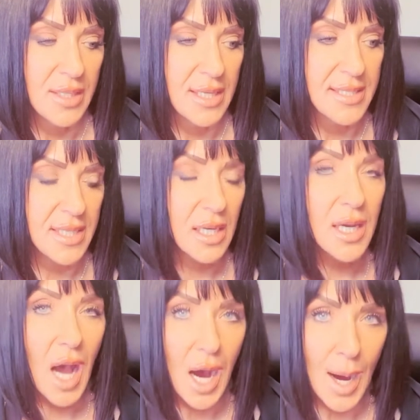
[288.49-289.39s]
it's a
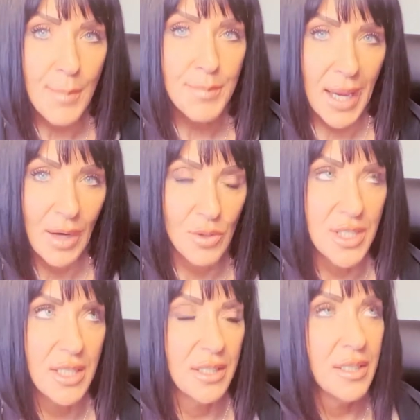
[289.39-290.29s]

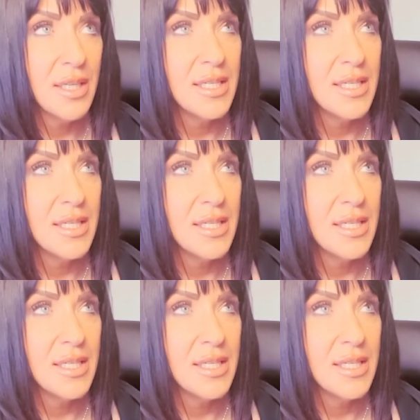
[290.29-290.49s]
compounded